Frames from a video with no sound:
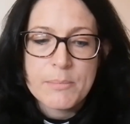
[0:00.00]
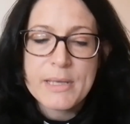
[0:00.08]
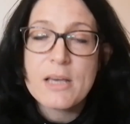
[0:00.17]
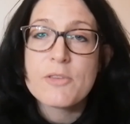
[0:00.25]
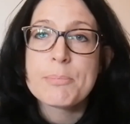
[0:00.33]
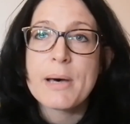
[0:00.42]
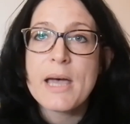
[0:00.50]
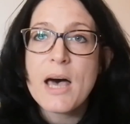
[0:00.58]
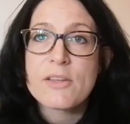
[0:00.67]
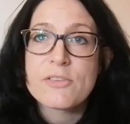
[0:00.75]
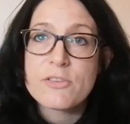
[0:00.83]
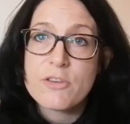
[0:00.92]
because by
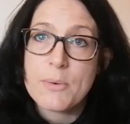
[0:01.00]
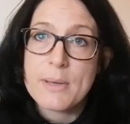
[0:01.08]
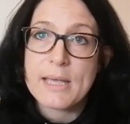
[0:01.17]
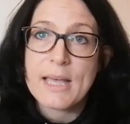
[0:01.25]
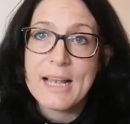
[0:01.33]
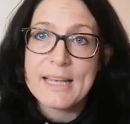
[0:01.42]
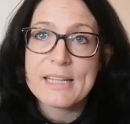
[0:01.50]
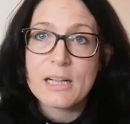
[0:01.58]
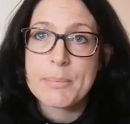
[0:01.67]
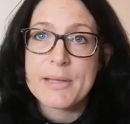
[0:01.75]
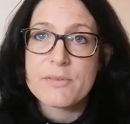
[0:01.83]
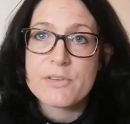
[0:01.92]
us doing a
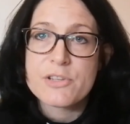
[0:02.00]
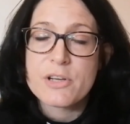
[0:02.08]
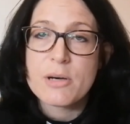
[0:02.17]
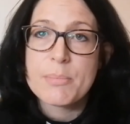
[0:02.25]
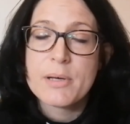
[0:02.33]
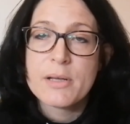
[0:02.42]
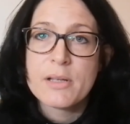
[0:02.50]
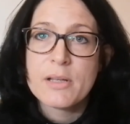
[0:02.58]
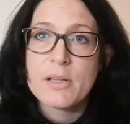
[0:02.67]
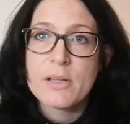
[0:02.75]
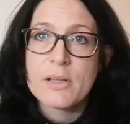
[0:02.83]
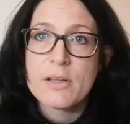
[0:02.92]
little bit of a job,
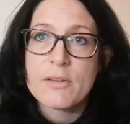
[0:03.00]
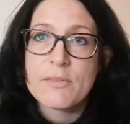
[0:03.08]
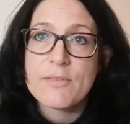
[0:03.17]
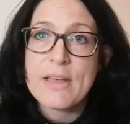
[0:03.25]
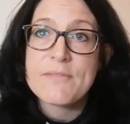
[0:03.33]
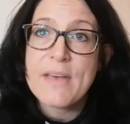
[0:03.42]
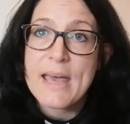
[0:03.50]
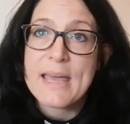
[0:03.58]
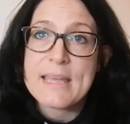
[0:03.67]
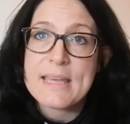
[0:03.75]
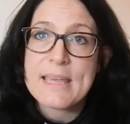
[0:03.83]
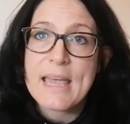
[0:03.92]
then
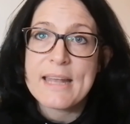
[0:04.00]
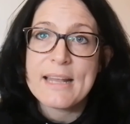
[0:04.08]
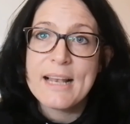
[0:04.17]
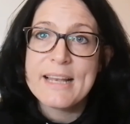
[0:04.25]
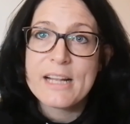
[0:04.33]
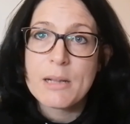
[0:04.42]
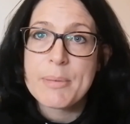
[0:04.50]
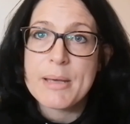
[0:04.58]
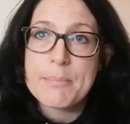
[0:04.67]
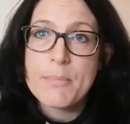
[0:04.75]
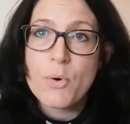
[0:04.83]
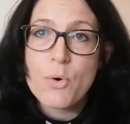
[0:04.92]
they get a little
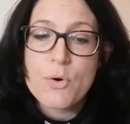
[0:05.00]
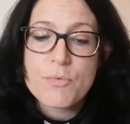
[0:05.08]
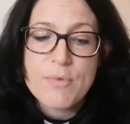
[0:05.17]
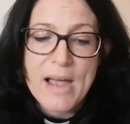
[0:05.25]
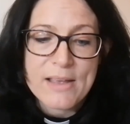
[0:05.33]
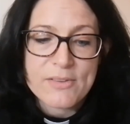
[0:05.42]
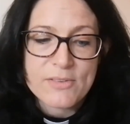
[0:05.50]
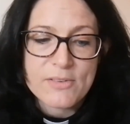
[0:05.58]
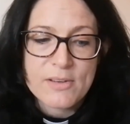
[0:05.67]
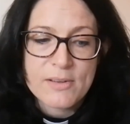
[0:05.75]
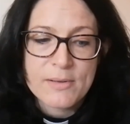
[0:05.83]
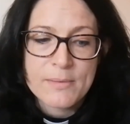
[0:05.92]
bit more
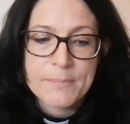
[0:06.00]
rest.